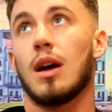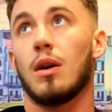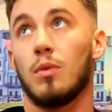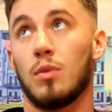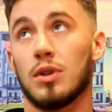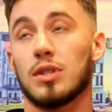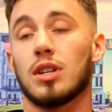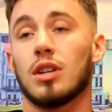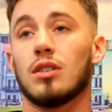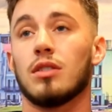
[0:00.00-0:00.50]

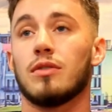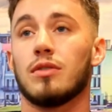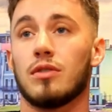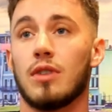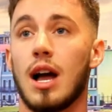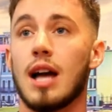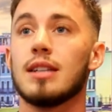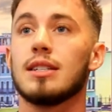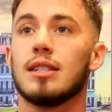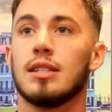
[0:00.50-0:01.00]
was under
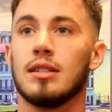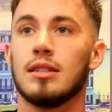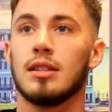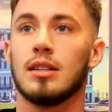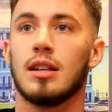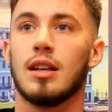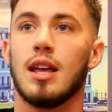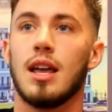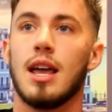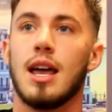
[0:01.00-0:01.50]
Verizon,
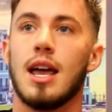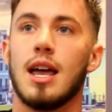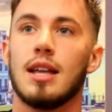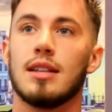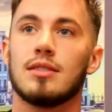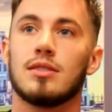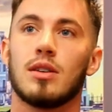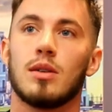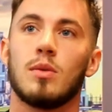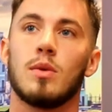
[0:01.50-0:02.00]
and
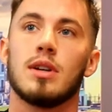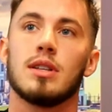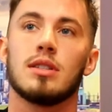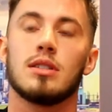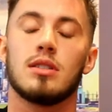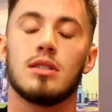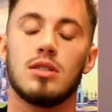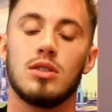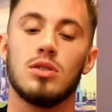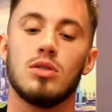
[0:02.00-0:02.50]
so I went
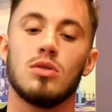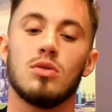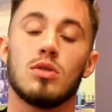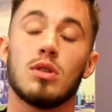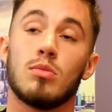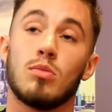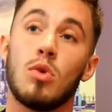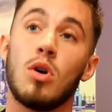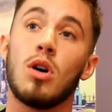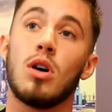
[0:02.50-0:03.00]
to
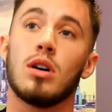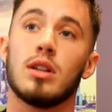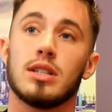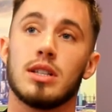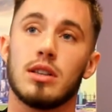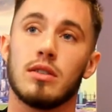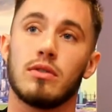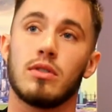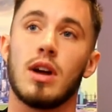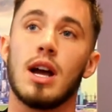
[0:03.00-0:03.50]
the mall,
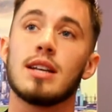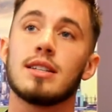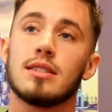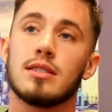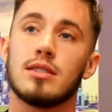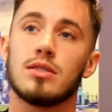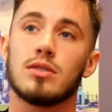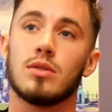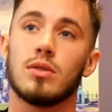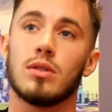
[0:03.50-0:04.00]
to the Verizon
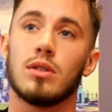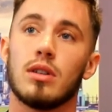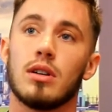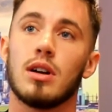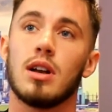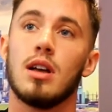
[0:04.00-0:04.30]
store,